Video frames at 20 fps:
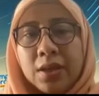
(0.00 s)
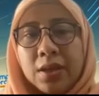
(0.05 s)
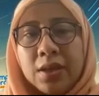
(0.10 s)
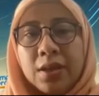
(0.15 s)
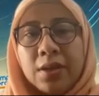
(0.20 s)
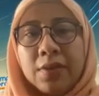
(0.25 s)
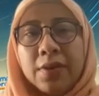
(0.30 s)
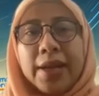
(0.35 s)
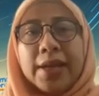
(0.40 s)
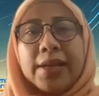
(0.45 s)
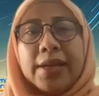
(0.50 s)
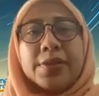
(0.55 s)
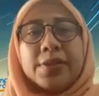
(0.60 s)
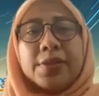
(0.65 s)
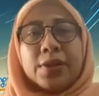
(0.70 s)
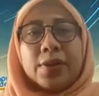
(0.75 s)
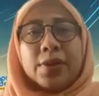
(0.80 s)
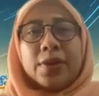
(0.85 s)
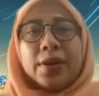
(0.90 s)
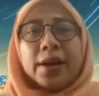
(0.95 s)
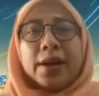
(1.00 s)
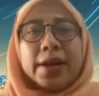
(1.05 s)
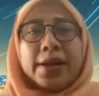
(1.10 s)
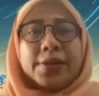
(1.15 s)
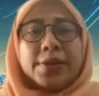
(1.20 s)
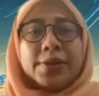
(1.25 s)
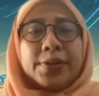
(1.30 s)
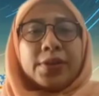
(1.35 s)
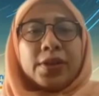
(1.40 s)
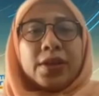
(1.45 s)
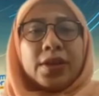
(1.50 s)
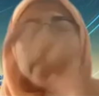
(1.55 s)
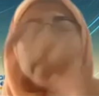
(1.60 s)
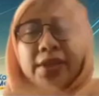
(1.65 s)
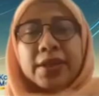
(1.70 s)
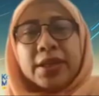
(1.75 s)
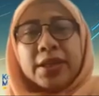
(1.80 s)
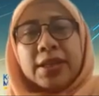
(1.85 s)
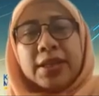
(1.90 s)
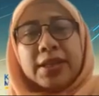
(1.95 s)
All right, so I stop
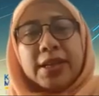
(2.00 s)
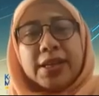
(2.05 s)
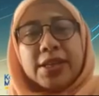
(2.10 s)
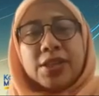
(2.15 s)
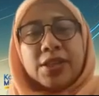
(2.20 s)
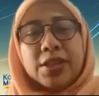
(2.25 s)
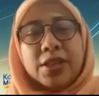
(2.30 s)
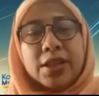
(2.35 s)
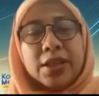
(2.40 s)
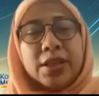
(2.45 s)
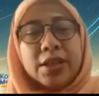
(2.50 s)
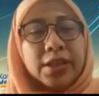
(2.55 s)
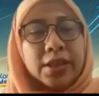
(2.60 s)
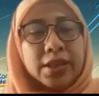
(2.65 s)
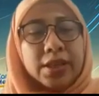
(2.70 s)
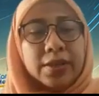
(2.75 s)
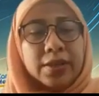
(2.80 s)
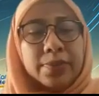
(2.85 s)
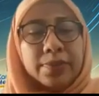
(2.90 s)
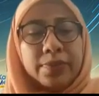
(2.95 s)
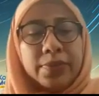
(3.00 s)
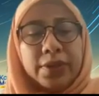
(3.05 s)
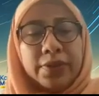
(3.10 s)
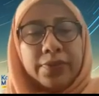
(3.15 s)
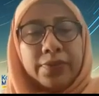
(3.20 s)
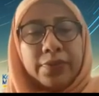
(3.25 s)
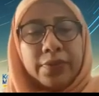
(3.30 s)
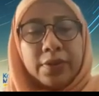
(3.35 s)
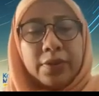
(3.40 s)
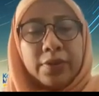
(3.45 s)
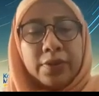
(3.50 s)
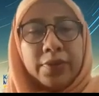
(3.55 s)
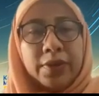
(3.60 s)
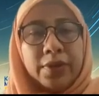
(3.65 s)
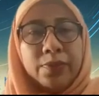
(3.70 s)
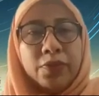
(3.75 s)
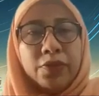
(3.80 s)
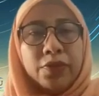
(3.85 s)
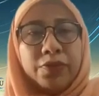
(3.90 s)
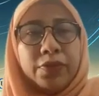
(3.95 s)
the lecture here before
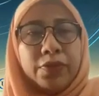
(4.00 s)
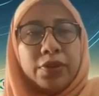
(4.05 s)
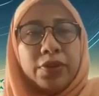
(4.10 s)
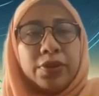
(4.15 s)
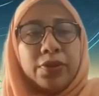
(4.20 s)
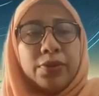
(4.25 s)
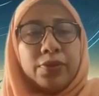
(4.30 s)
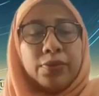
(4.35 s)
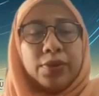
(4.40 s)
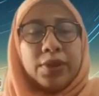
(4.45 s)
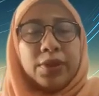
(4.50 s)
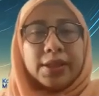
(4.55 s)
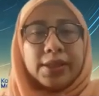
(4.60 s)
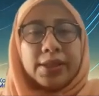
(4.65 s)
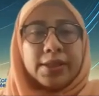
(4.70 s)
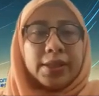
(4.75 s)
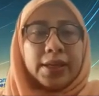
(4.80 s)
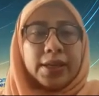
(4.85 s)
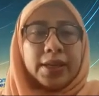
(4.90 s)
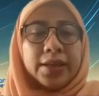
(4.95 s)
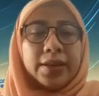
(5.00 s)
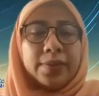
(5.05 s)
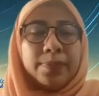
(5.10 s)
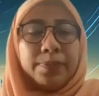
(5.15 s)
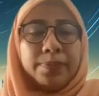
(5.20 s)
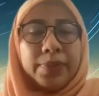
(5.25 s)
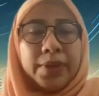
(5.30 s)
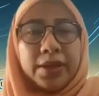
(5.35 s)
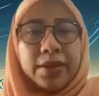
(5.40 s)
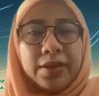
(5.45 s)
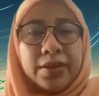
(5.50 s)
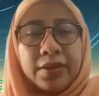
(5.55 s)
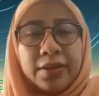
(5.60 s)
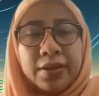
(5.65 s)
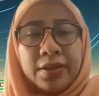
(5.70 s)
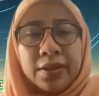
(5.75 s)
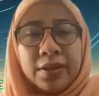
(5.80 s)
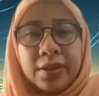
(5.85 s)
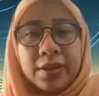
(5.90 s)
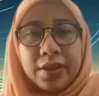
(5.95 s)
we move on to the second part
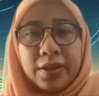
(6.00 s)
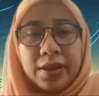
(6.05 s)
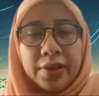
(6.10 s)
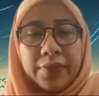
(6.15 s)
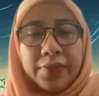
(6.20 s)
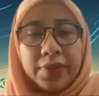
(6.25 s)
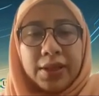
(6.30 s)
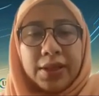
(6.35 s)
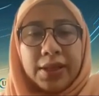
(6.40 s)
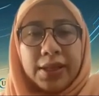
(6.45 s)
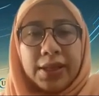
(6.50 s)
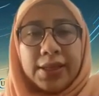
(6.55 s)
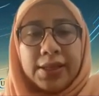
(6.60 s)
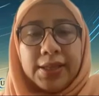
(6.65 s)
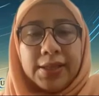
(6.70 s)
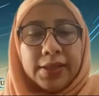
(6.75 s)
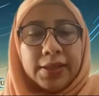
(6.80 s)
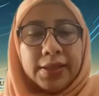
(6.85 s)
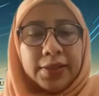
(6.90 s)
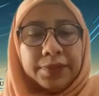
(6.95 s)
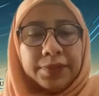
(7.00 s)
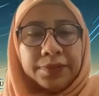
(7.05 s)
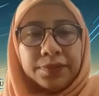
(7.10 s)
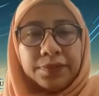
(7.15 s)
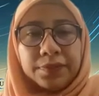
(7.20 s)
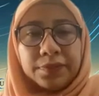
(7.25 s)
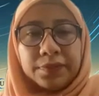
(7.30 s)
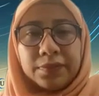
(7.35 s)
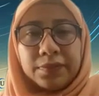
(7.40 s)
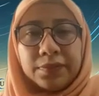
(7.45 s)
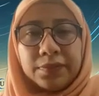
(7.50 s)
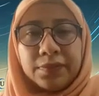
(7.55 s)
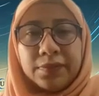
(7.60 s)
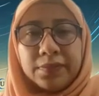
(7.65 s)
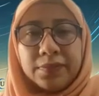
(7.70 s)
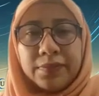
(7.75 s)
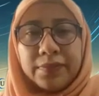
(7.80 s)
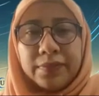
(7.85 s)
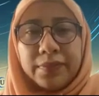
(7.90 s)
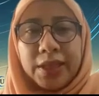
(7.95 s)
after this.
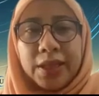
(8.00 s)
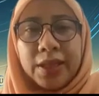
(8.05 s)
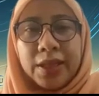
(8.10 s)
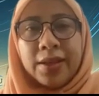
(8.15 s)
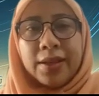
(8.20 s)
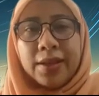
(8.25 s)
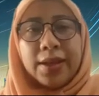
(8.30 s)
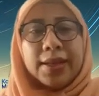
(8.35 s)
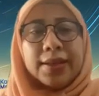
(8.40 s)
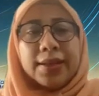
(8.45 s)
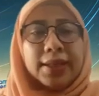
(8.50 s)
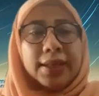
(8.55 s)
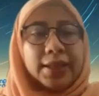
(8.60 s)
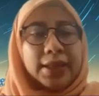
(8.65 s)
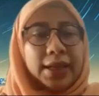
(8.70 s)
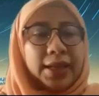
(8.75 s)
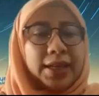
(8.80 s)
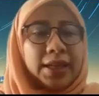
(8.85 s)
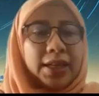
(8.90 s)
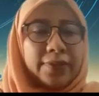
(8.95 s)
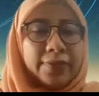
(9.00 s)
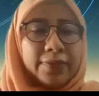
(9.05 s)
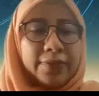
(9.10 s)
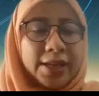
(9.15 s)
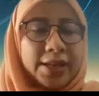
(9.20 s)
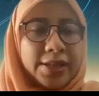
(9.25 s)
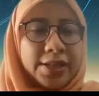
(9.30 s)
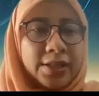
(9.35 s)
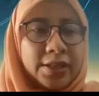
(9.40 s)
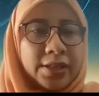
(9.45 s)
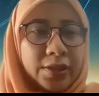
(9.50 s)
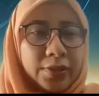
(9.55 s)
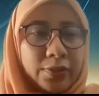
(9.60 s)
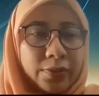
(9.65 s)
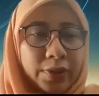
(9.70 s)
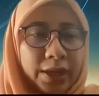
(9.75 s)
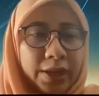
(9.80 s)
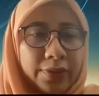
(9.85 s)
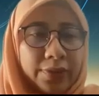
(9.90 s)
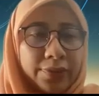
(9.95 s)
I think that I give lecture
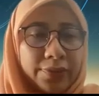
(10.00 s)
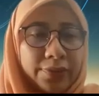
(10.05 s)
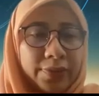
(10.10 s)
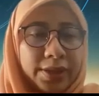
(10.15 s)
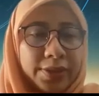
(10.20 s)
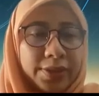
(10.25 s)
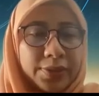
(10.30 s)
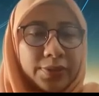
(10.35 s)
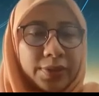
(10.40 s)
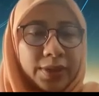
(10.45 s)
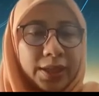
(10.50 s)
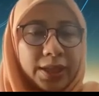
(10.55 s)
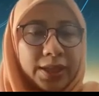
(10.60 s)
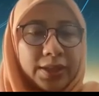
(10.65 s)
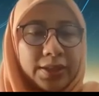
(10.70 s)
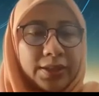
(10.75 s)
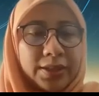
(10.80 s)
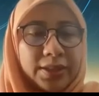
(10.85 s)
quite fast today.